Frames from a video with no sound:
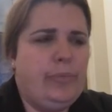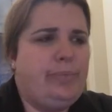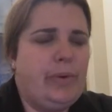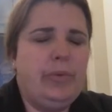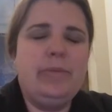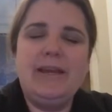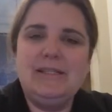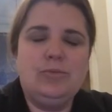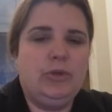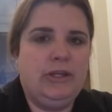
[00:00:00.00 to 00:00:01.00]
but we made
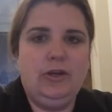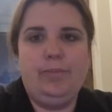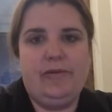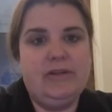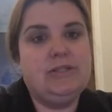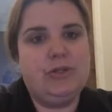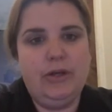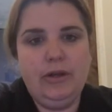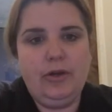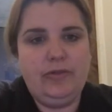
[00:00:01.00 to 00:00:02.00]
some really good pivots
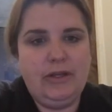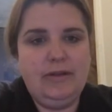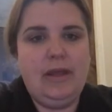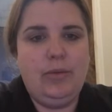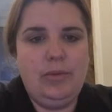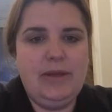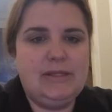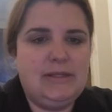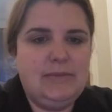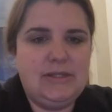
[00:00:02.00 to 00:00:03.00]
during COVID. Like, we
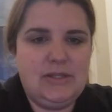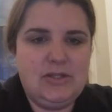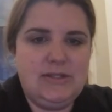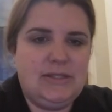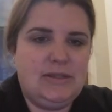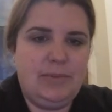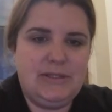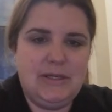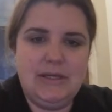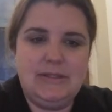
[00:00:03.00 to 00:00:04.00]
made some decisions as a
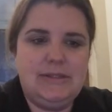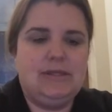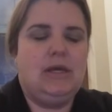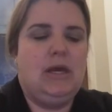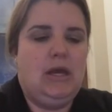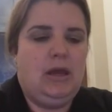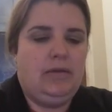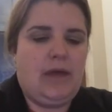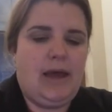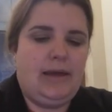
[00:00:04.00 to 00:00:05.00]
business
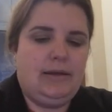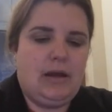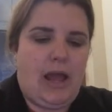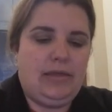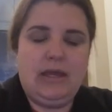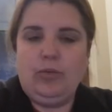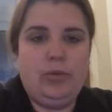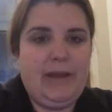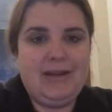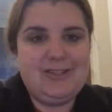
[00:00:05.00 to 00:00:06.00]
that I think will
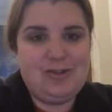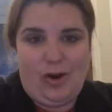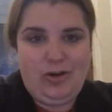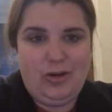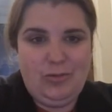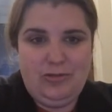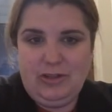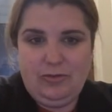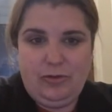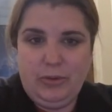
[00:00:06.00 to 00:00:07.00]
make us stronger
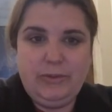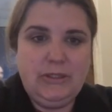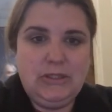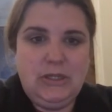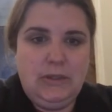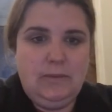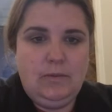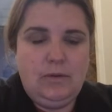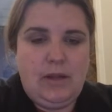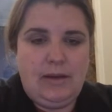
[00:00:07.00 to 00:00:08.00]
moving forward.
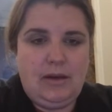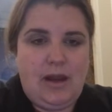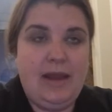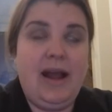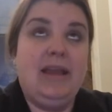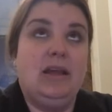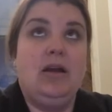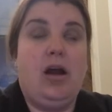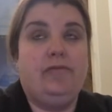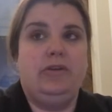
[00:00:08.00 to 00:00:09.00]
And I can
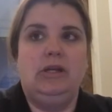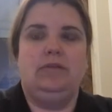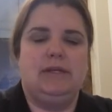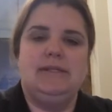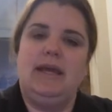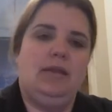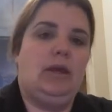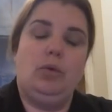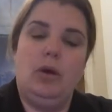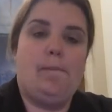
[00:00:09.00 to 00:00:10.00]
confidently say, like,
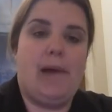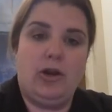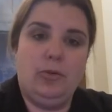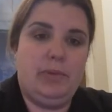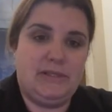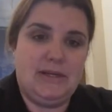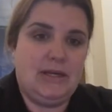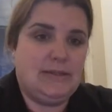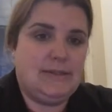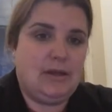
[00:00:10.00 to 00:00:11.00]
we're a better
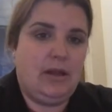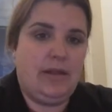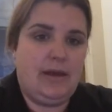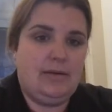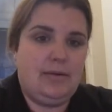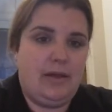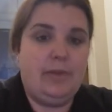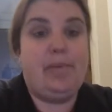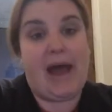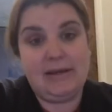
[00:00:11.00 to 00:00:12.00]
business on the
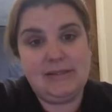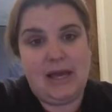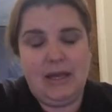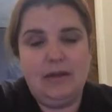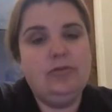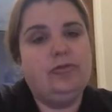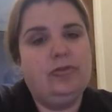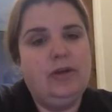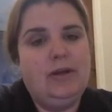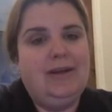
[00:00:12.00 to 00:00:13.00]
backside of
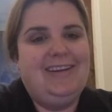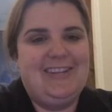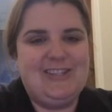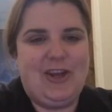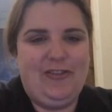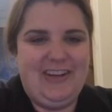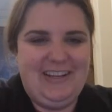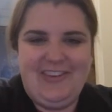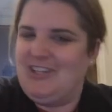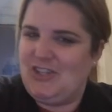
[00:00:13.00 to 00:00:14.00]
this COVID
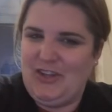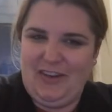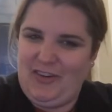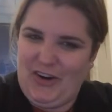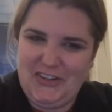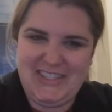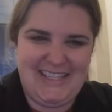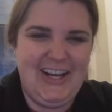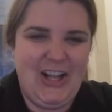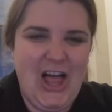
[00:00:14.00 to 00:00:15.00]
adventure that we're all
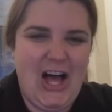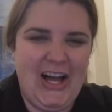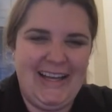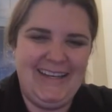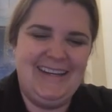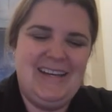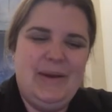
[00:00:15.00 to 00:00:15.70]
still on